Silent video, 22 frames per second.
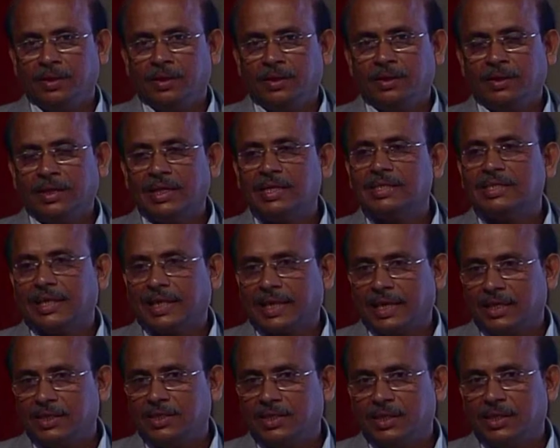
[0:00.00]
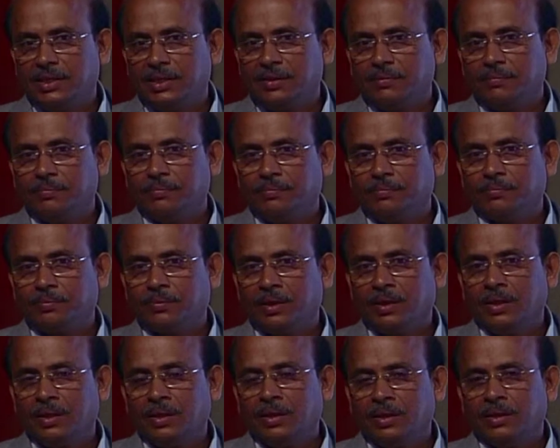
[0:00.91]
there is a catch here.
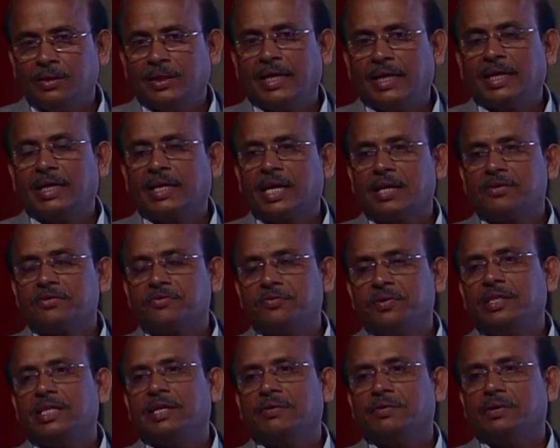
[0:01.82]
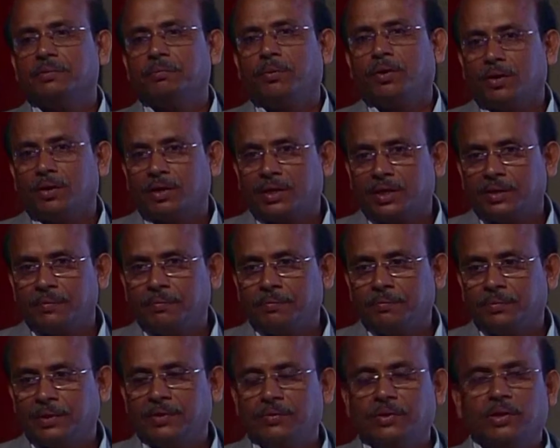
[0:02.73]
The aircrafts, when they were
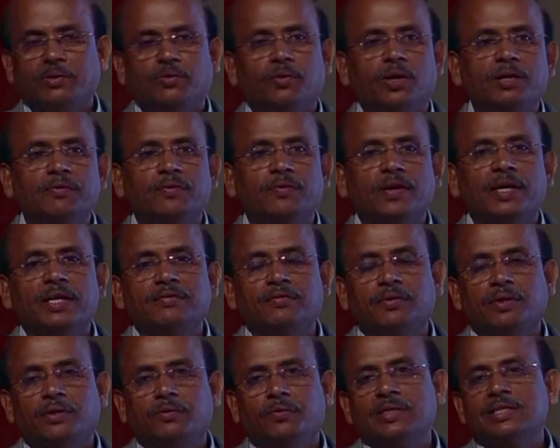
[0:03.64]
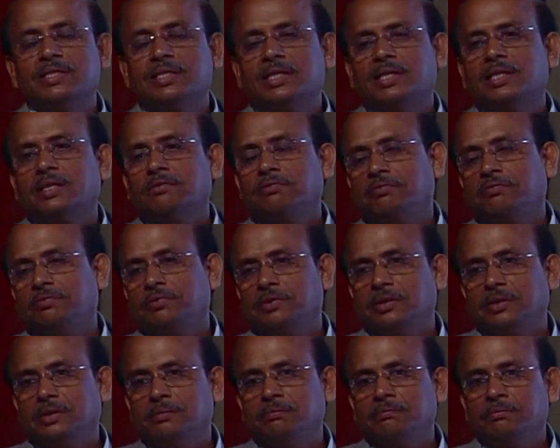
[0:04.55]
bought, they were qualified for one set
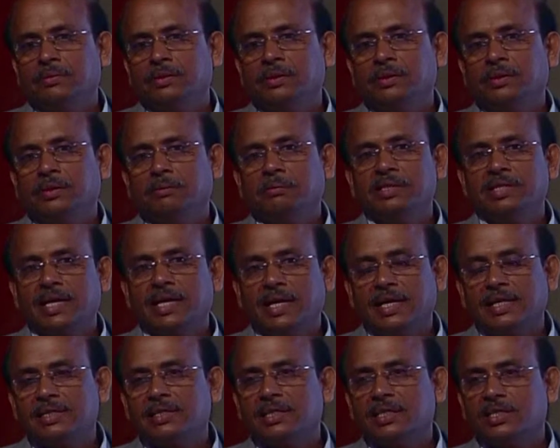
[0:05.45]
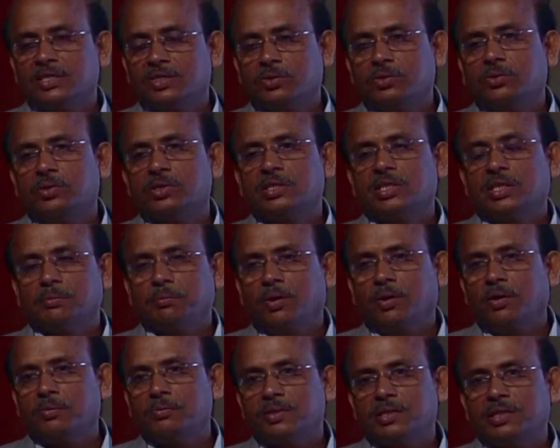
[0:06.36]
of missiles and stores and
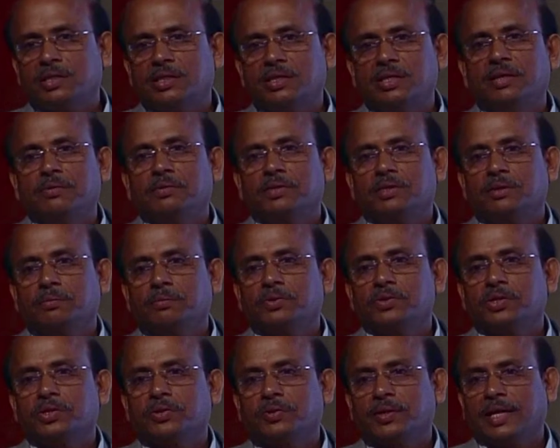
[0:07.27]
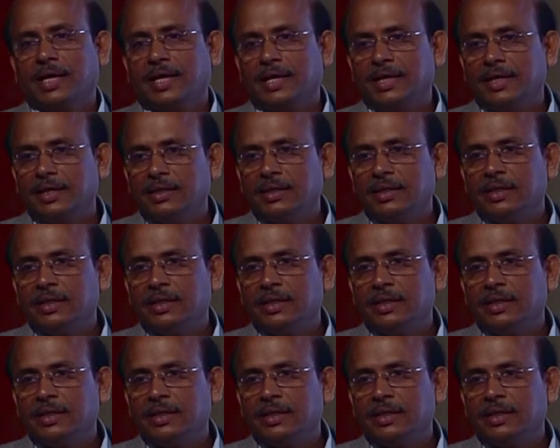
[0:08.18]
bombs that they were supposed to be carrying.